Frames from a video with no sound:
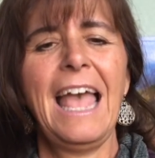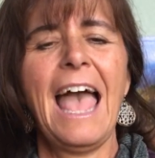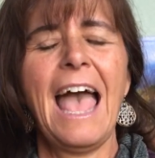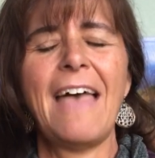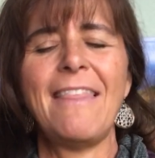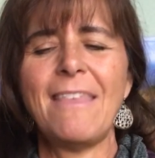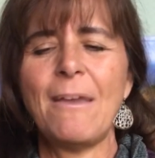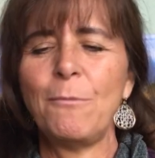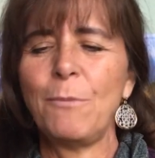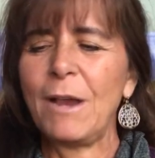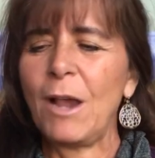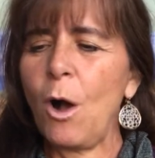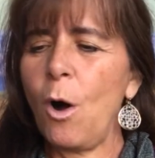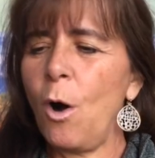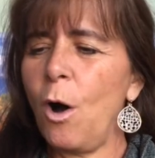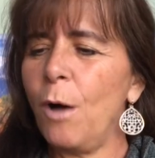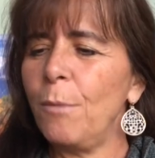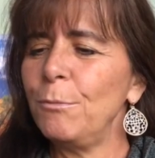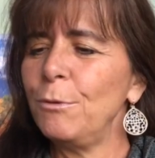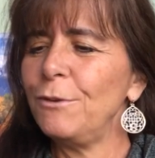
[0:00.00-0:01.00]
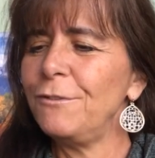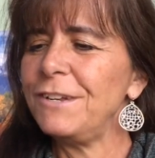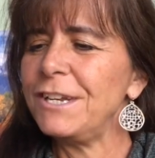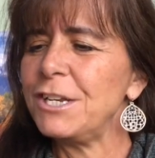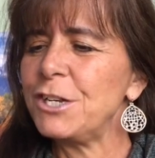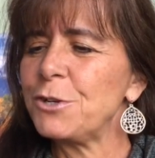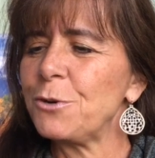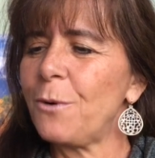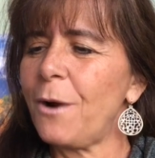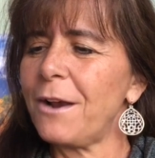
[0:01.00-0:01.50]
And then we all moved
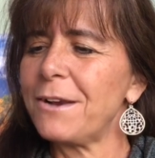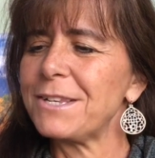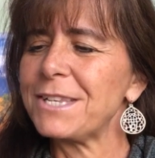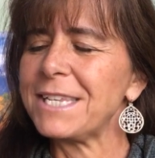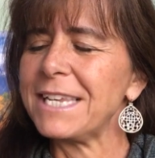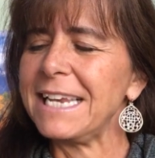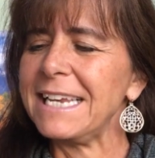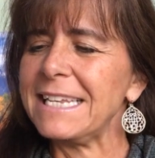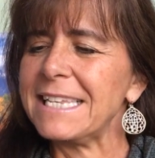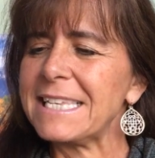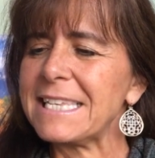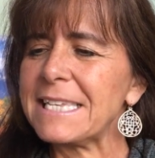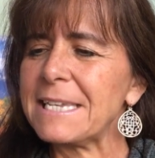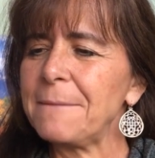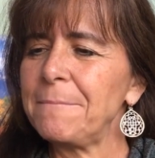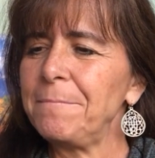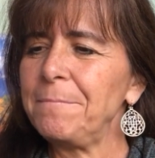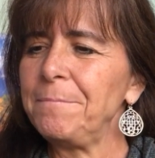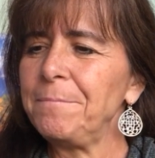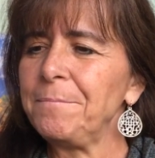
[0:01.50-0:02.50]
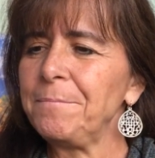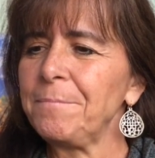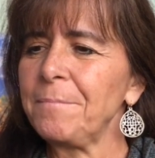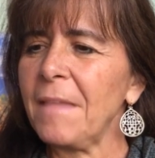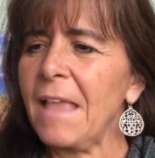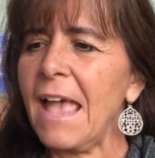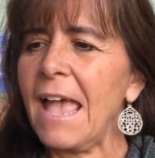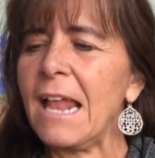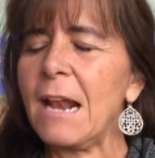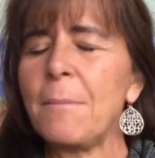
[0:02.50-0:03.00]
into our seats.
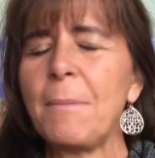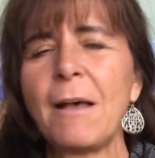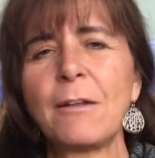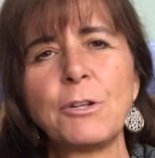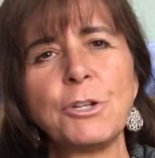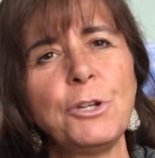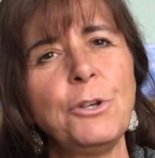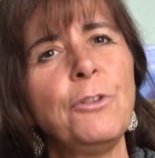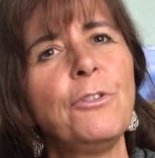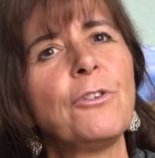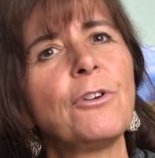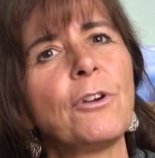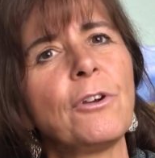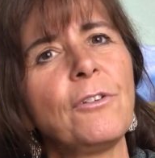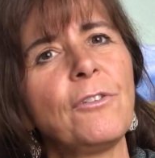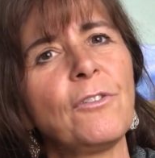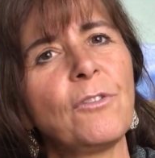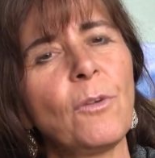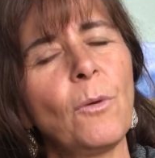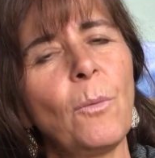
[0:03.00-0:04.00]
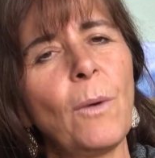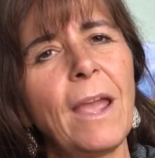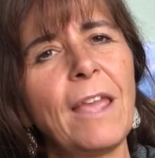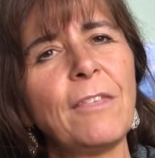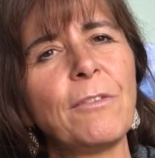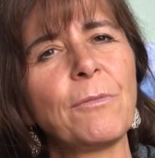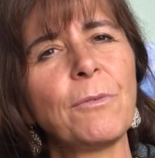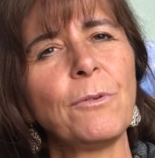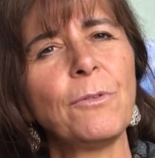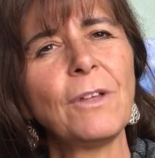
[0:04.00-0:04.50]
And about 2/3 the way
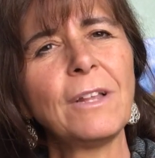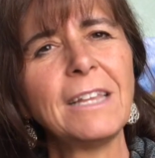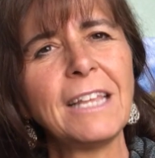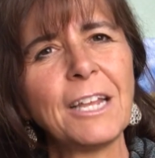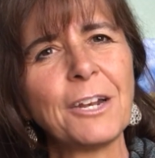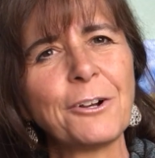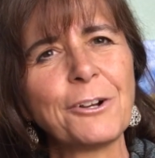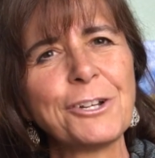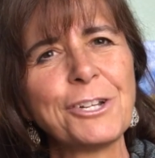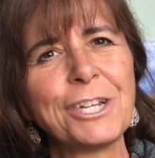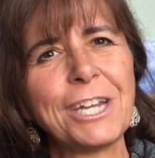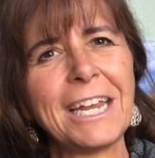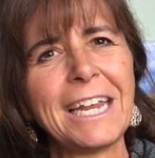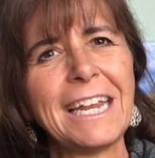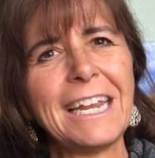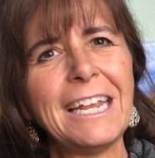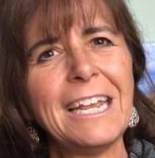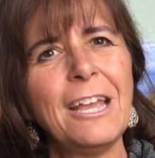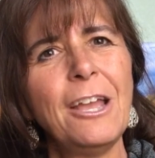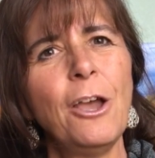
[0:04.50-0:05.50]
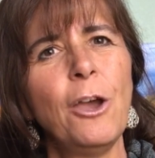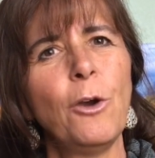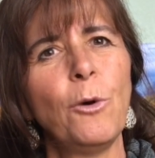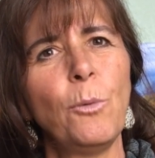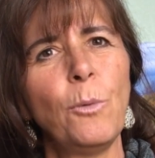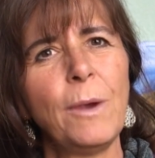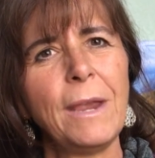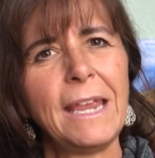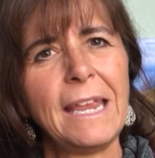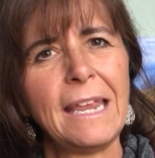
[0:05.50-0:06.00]
through the liturgy,
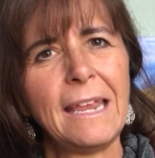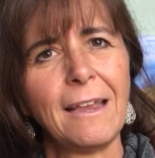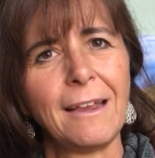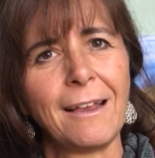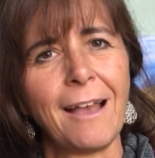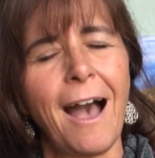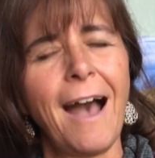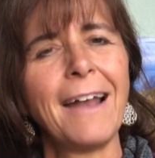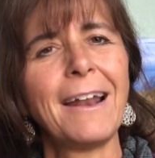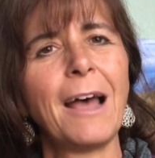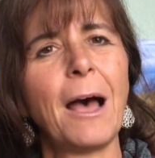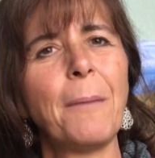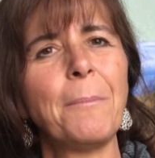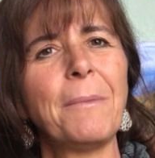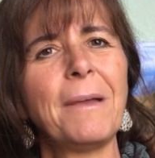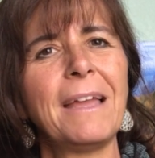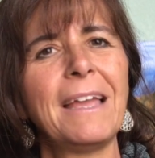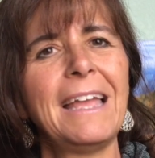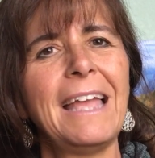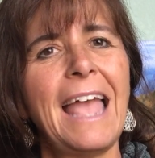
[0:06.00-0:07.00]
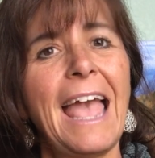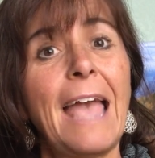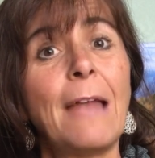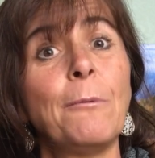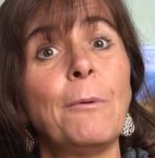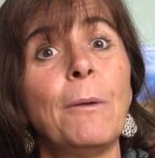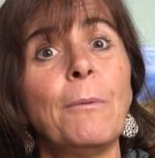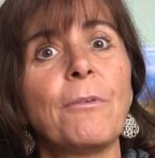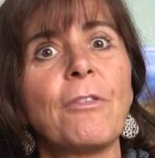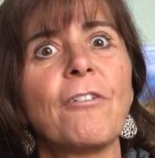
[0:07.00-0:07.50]
we got up
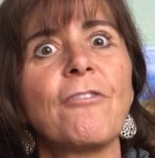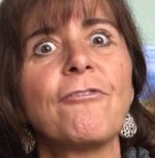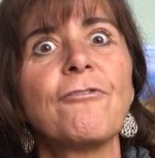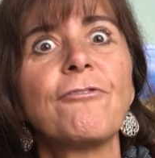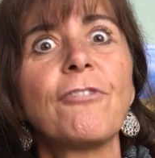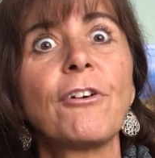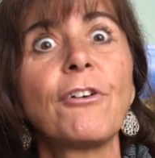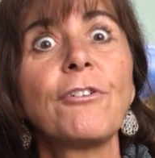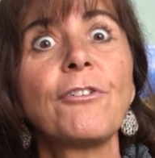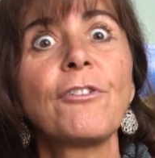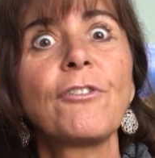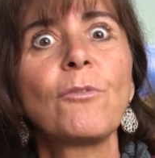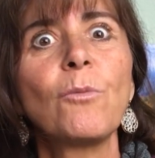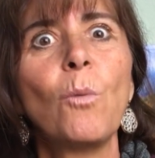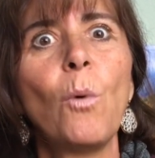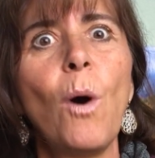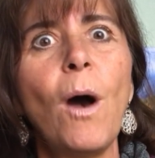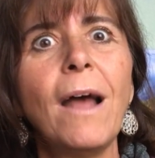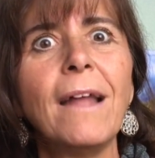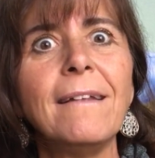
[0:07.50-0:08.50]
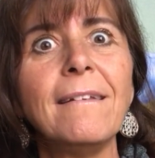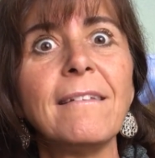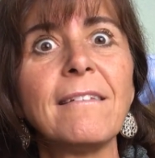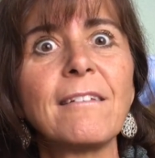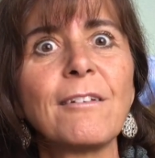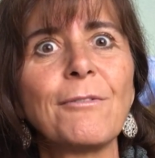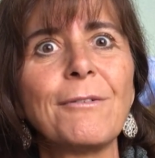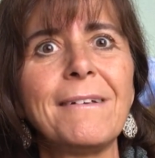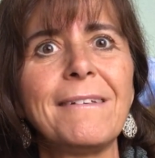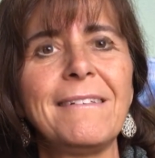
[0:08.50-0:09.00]
and we were the first ones
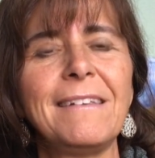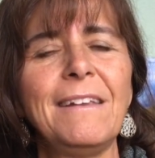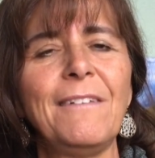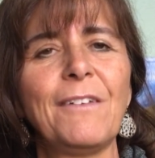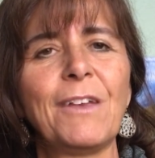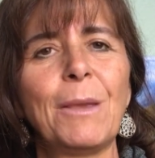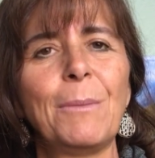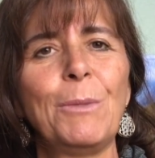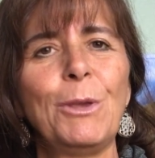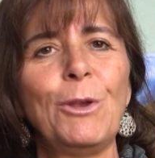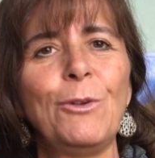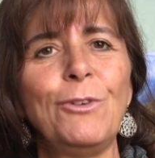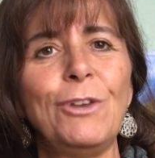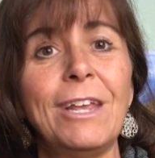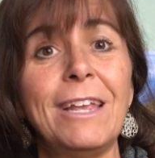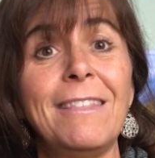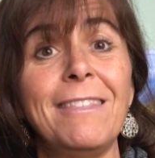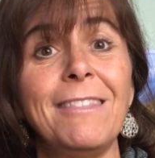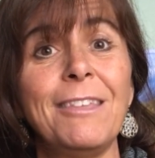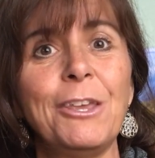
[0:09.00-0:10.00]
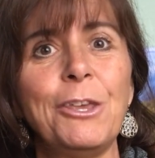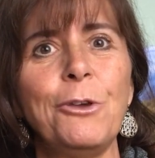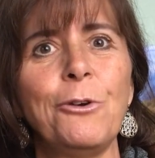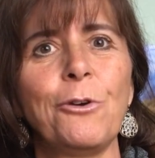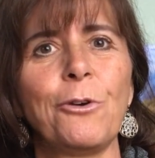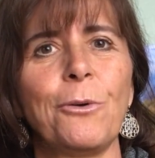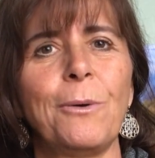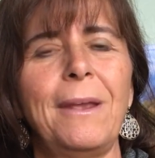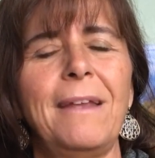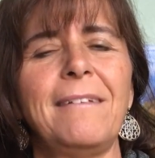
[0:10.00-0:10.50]
to receive communion, the
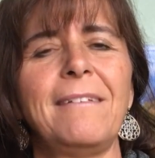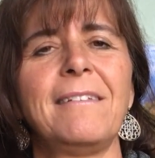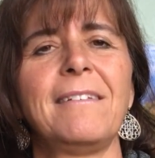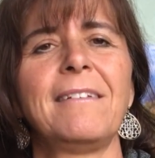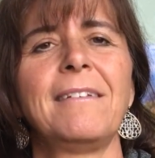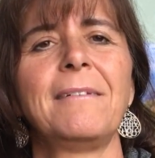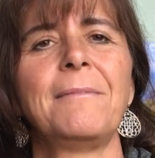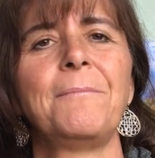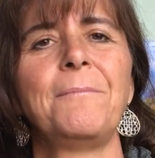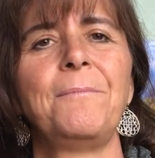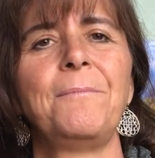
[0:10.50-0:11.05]
Eucharist.